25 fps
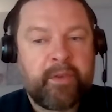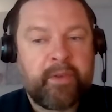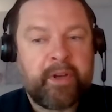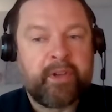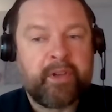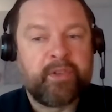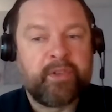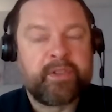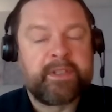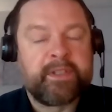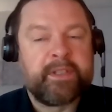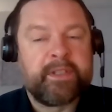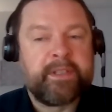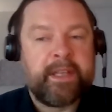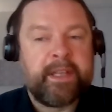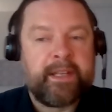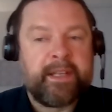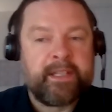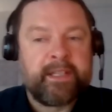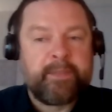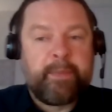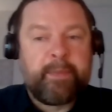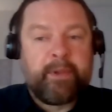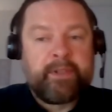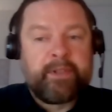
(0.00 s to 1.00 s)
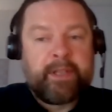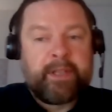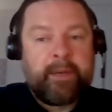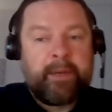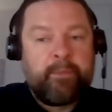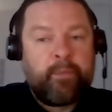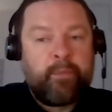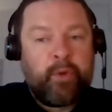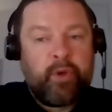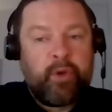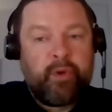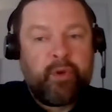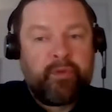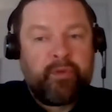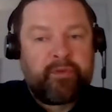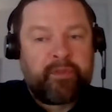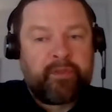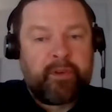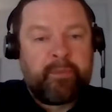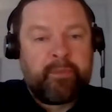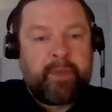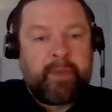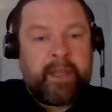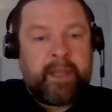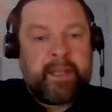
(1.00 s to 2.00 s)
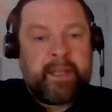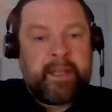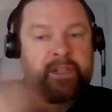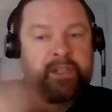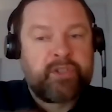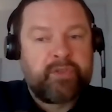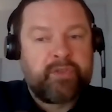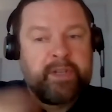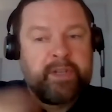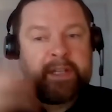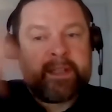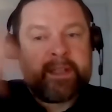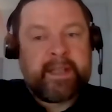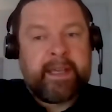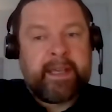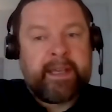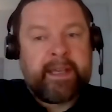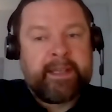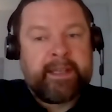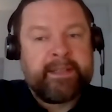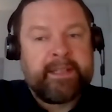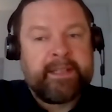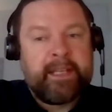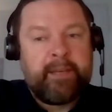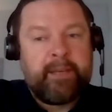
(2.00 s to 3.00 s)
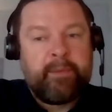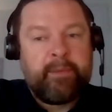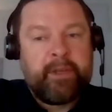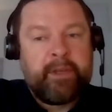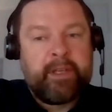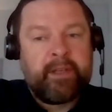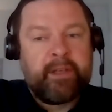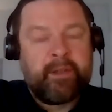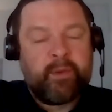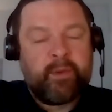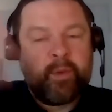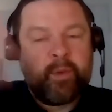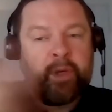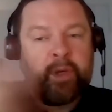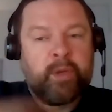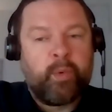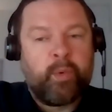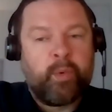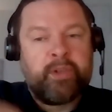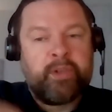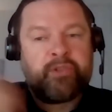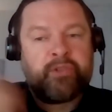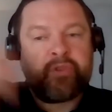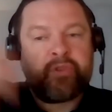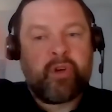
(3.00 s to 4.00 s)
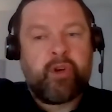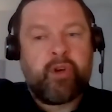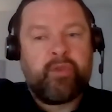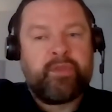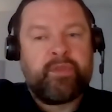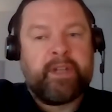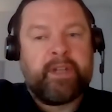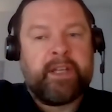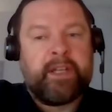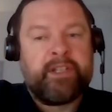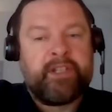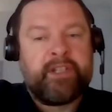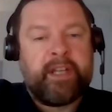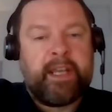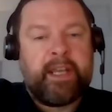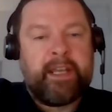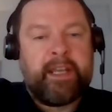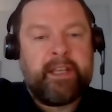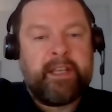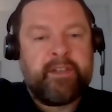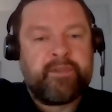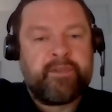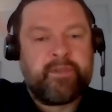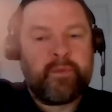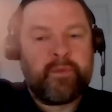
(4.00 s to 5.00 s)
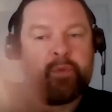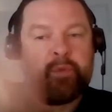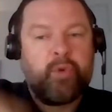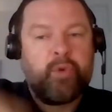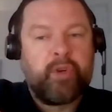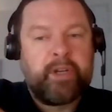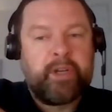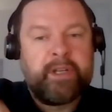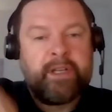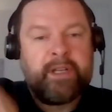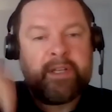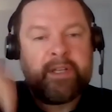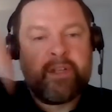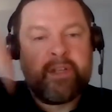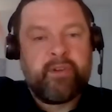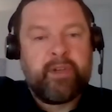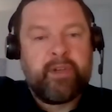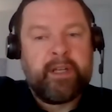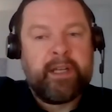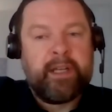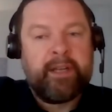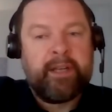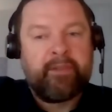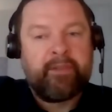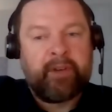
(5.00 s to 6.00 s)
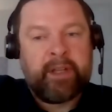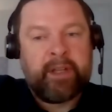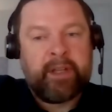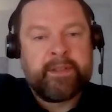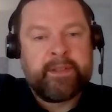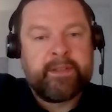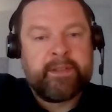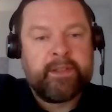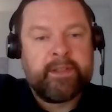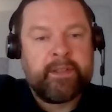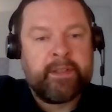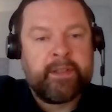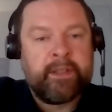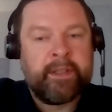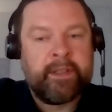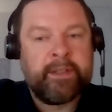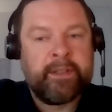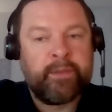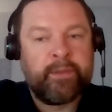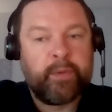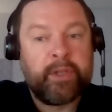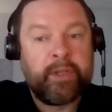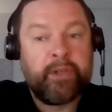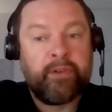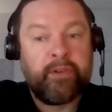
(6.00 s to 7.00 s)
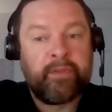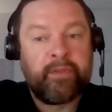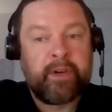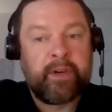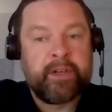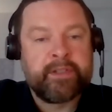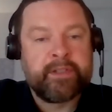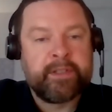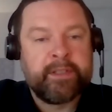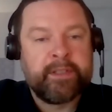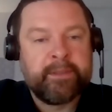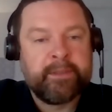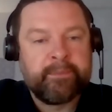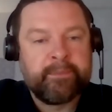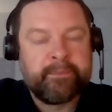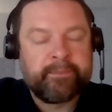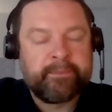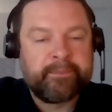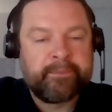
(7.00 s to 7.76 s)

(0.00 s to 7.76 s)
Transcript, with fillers: Very good. So tell us about that move from industry into academia. What what drove that change from Unilever into into university?